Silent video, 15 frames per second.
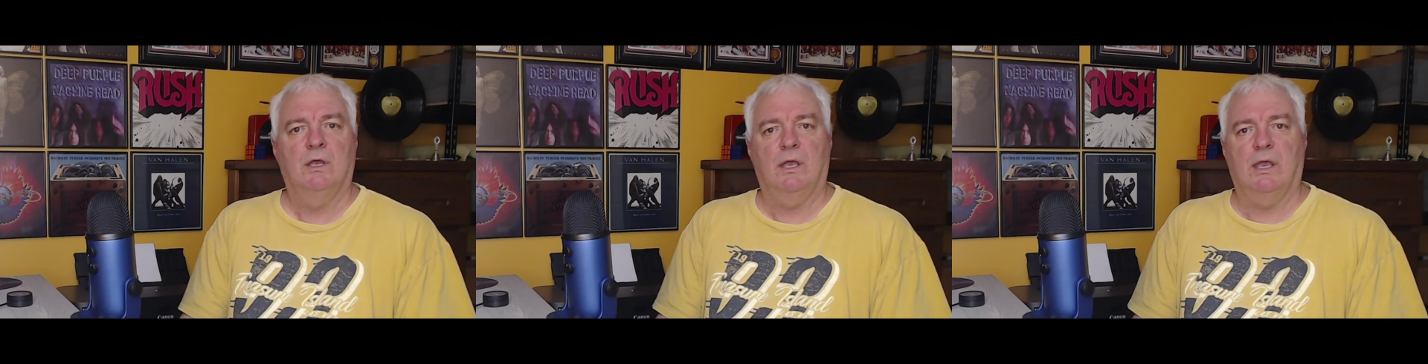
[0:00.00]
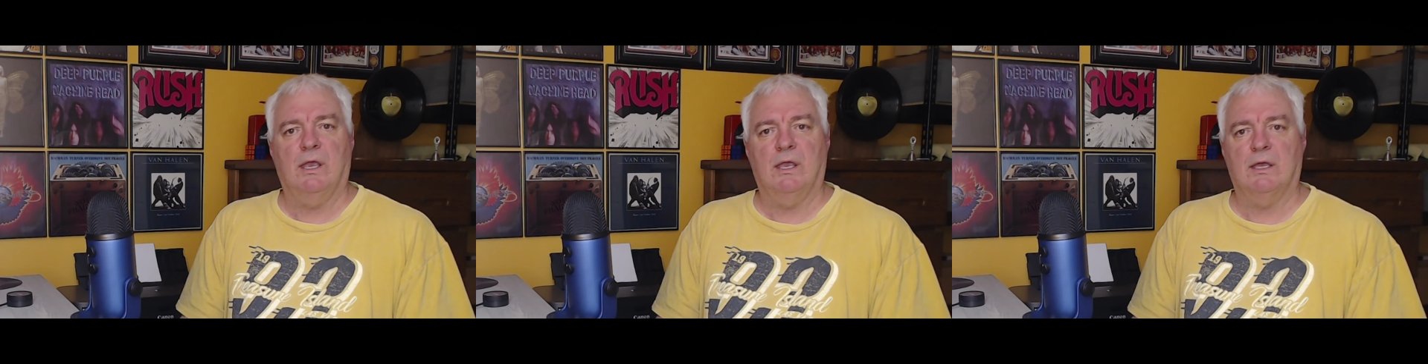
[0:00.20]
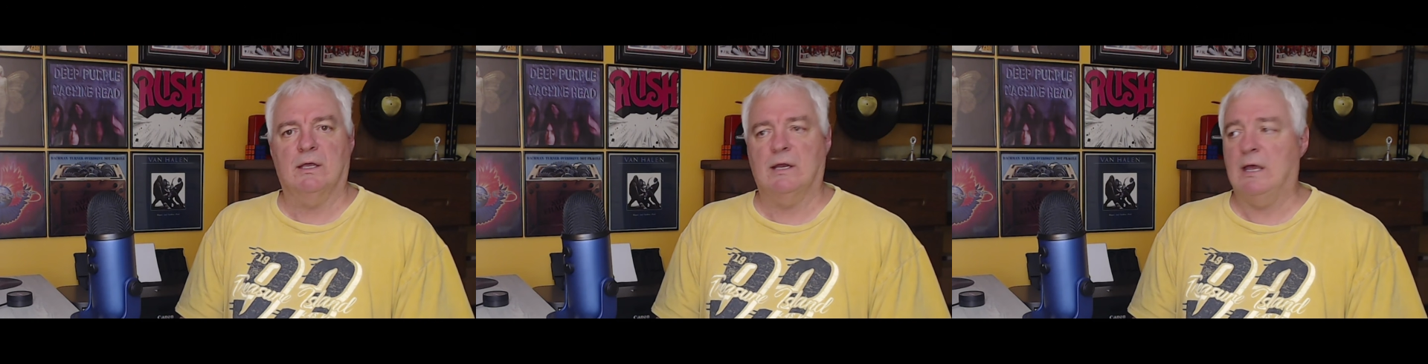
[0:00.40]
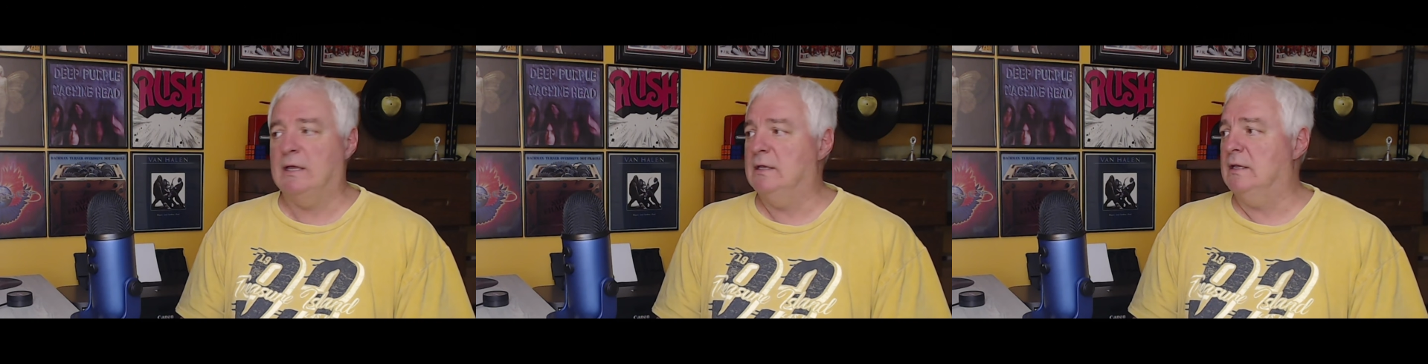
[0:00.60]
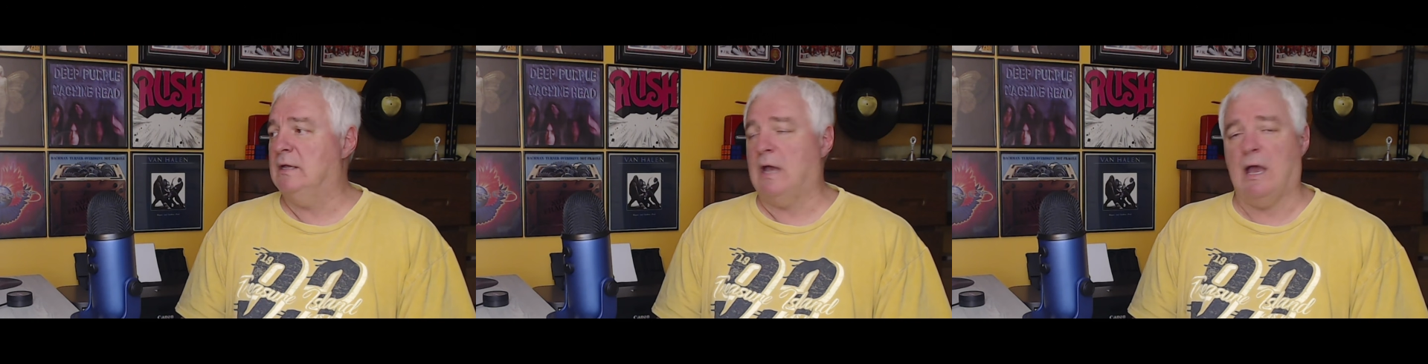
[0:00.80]
And
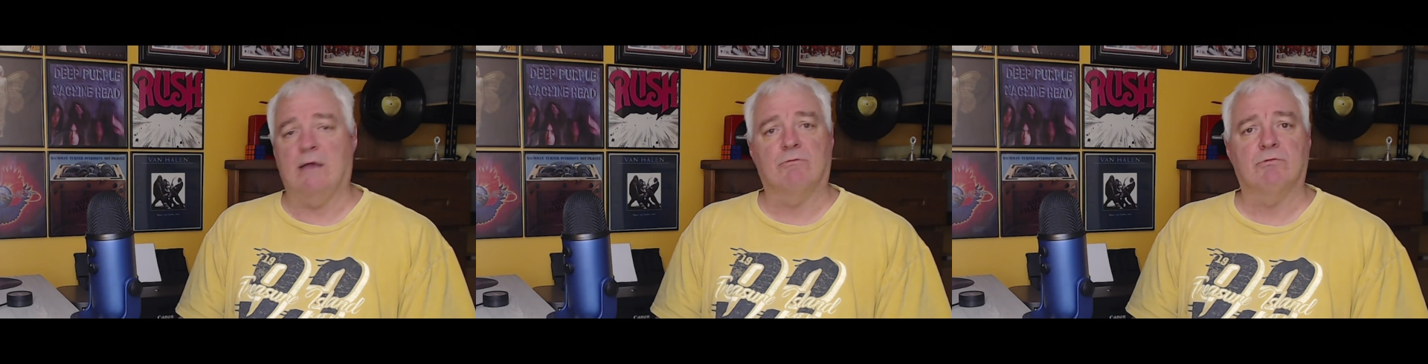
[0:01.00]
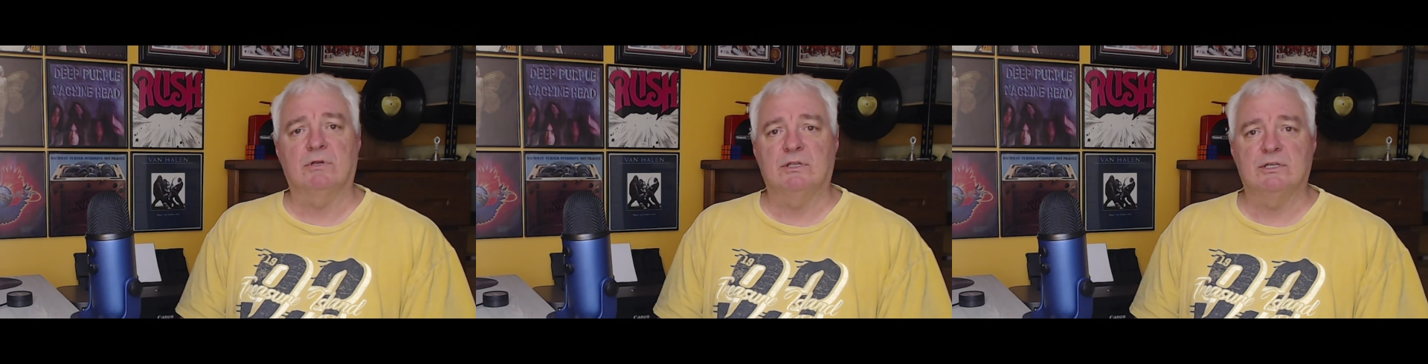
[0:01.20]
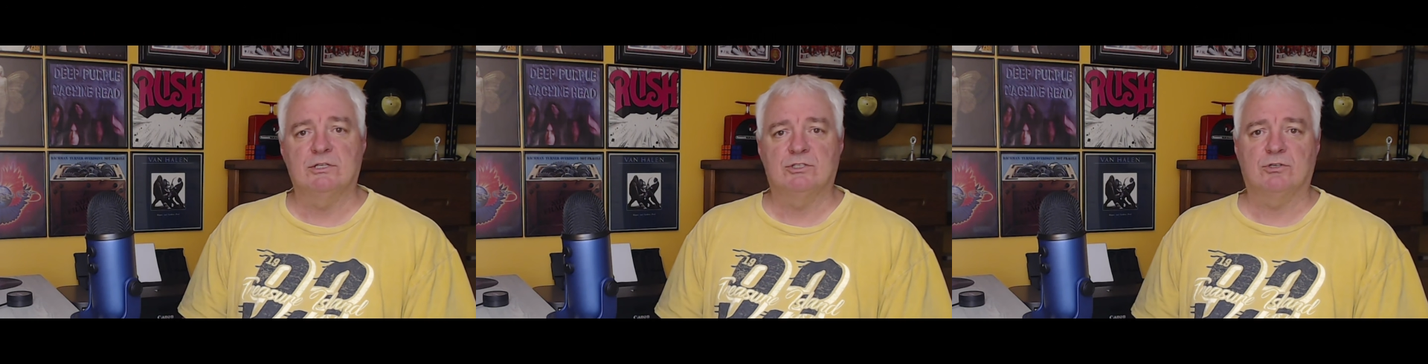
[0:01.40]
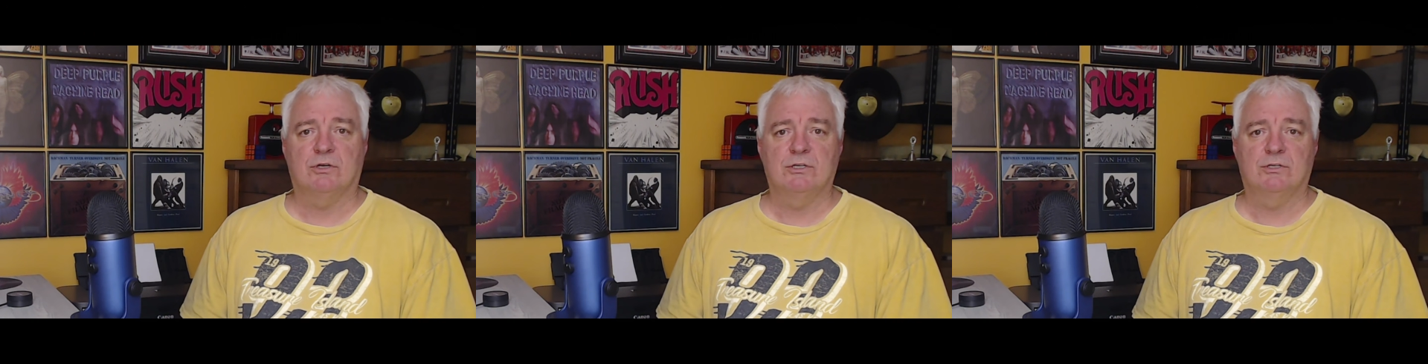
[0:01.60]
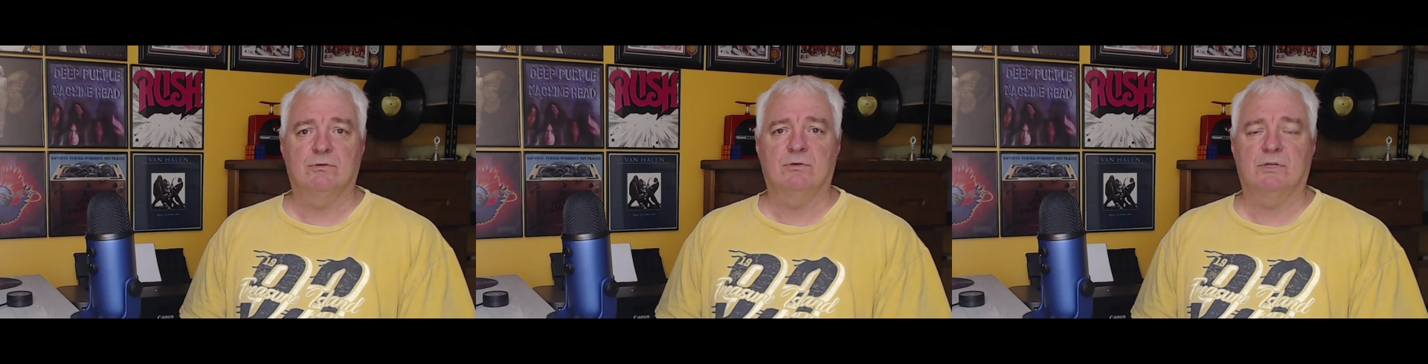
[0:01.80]
I really enjoy
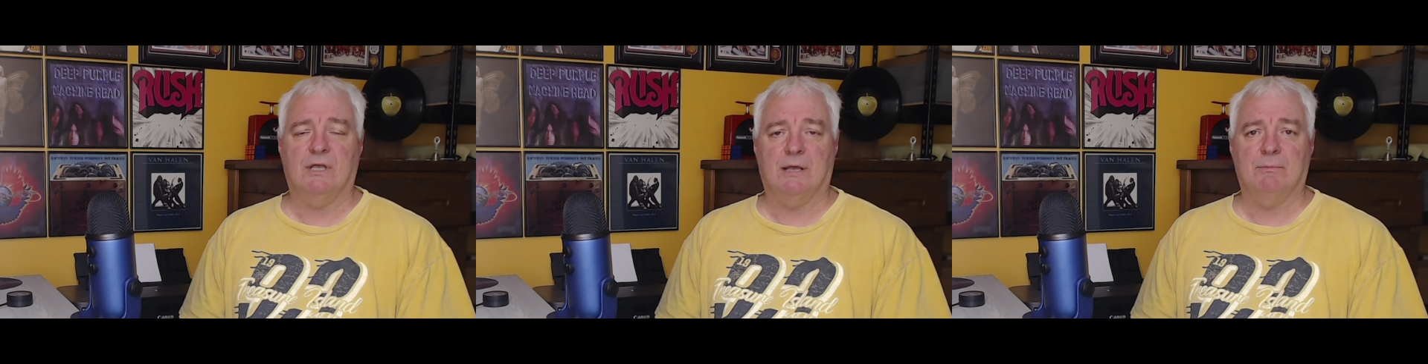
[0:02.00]
doing that.